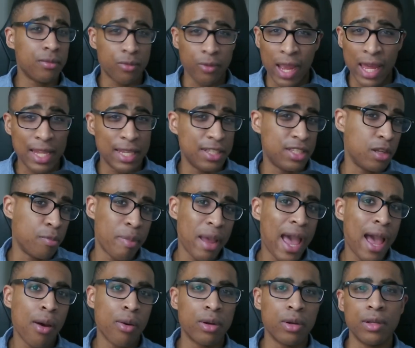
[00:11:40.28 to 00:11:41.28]
rallies their
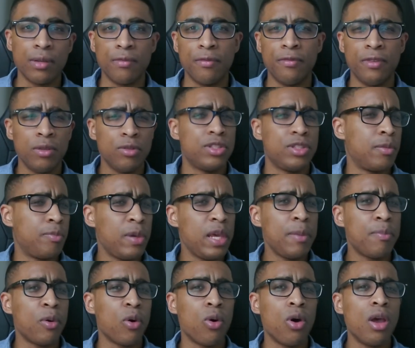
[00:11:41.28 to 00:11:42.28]
power and views their
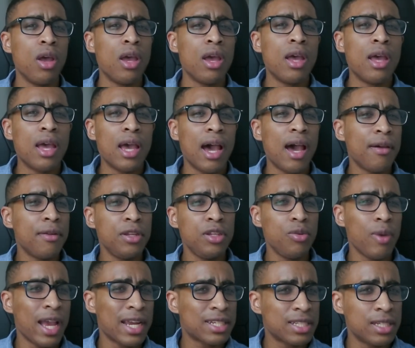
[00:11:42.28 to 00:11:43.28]
people, how do
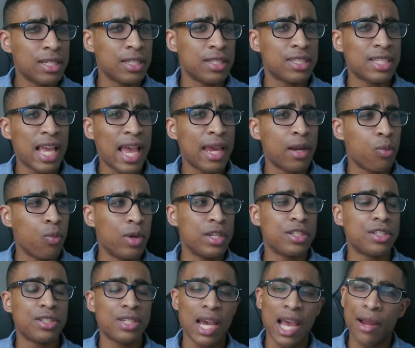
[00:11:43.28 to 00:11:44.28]
you actually decide
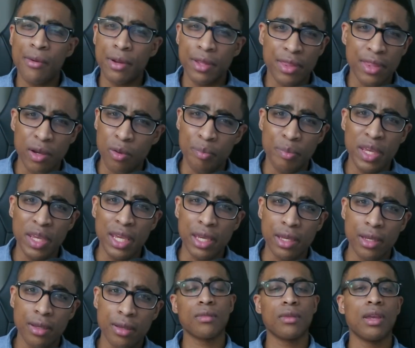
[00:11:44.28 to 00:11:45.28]
which tyrant they'll
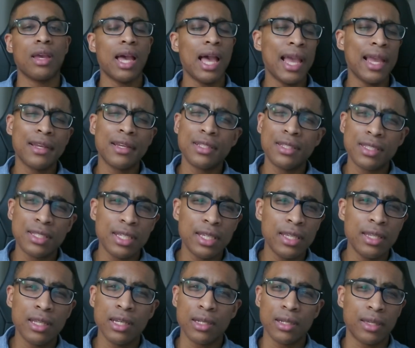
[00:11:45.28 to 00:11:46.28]
be? I could
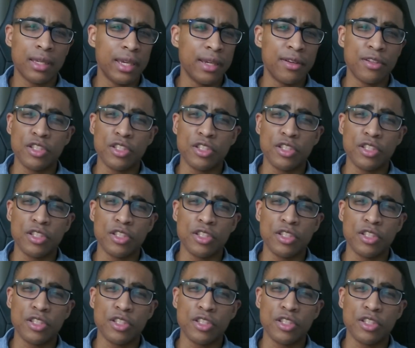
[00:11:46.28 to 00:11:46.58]
see the gears